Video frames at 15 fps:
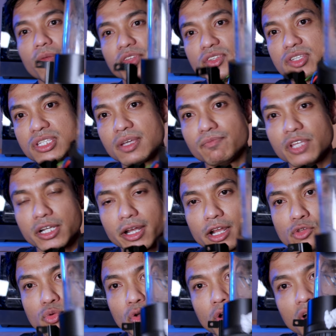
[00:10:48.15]
This is something that
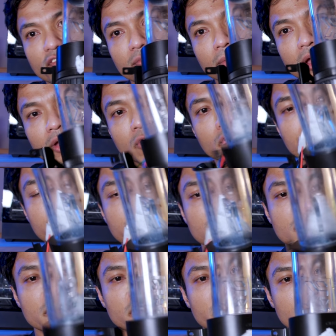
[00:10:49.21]
I took off my old
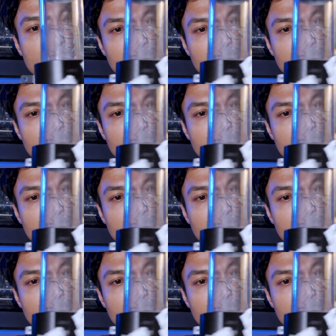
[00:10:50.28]
PC and